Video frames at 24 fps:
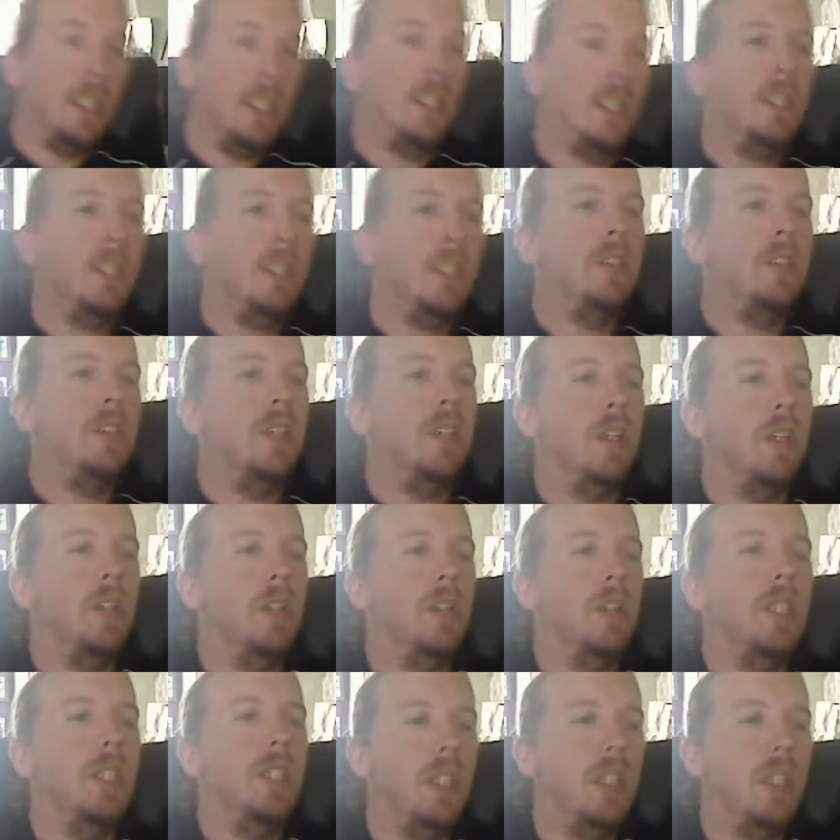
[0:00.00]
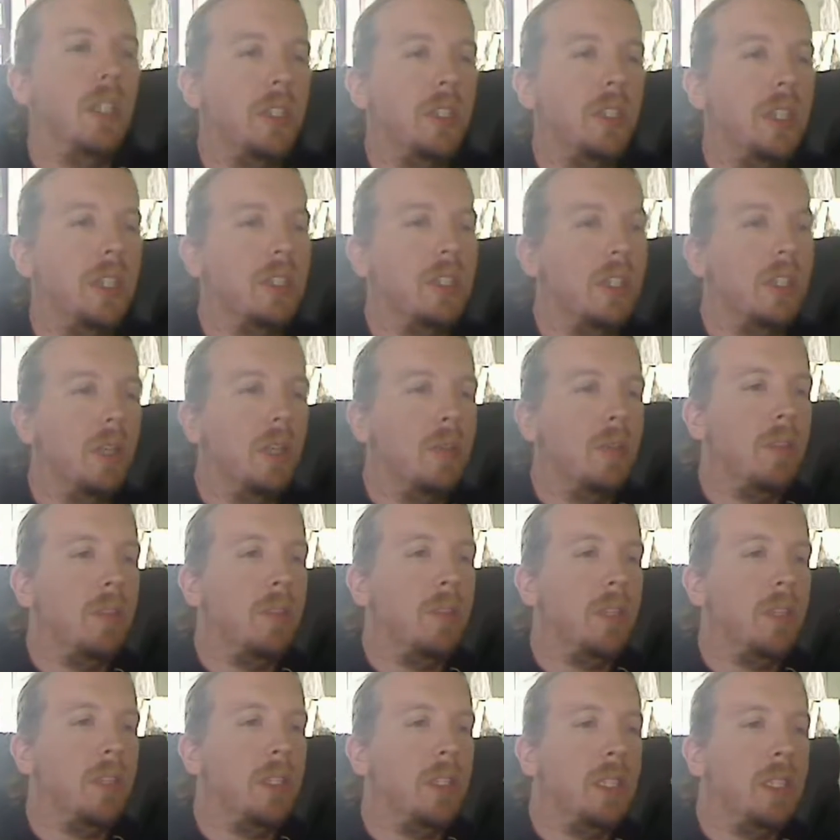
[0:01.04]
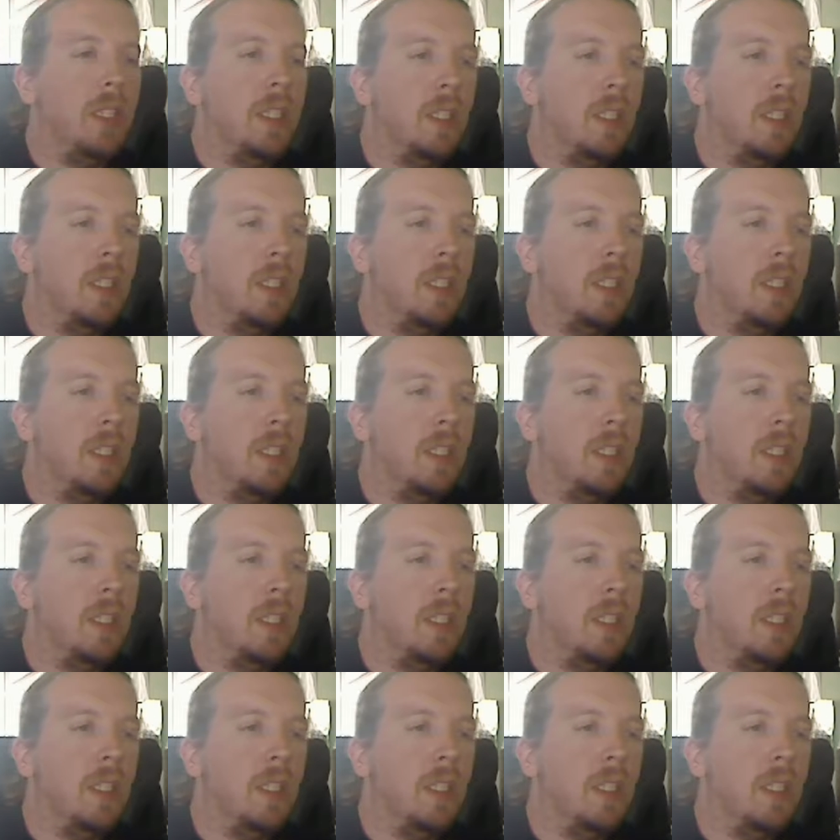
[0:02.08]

So that's gonna be fun.